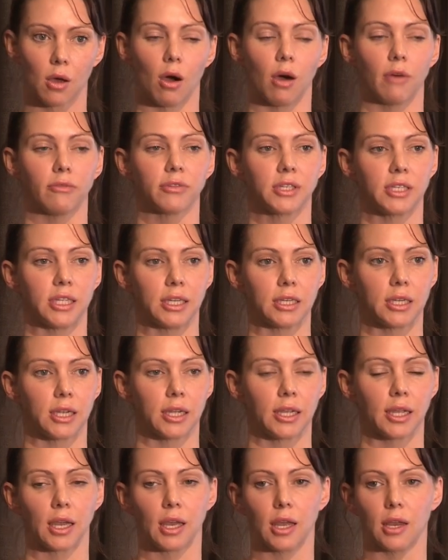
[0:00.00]
of
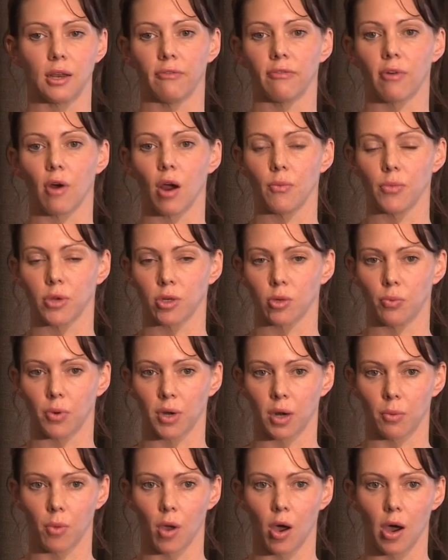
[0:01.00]
setting an environmental
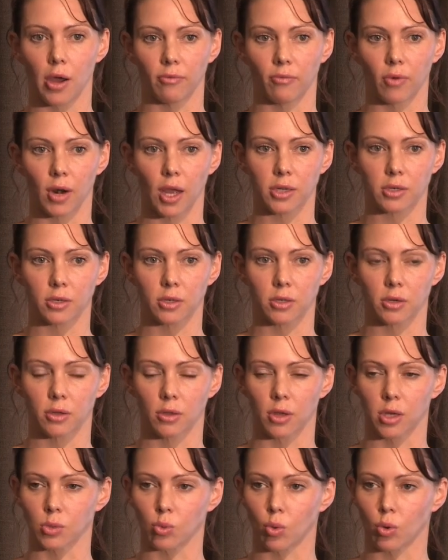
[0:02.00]
bottom line in relation to
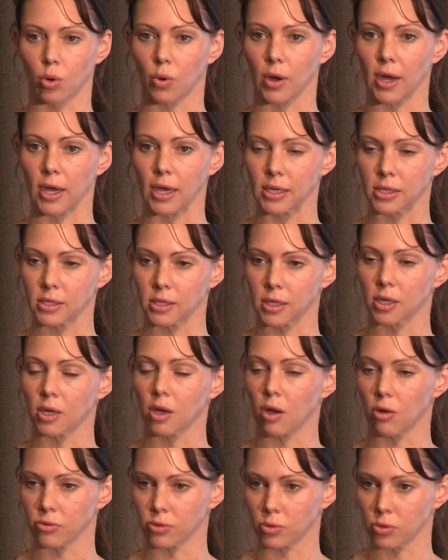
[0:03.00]
those waterways in
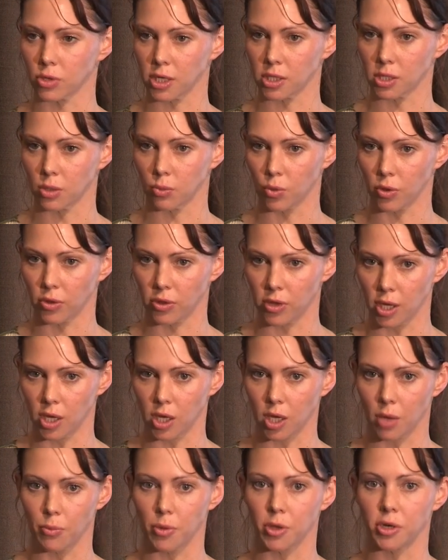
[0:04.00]
consultation with their
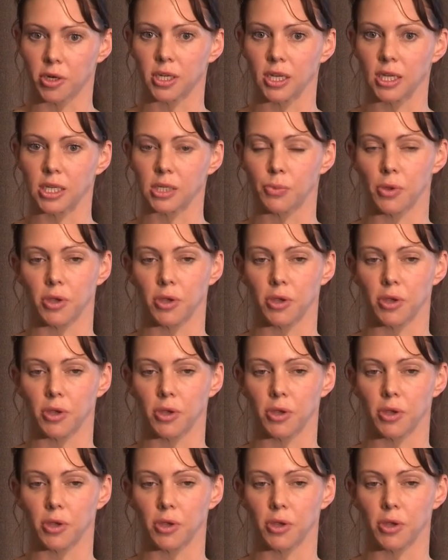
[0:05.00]
communities,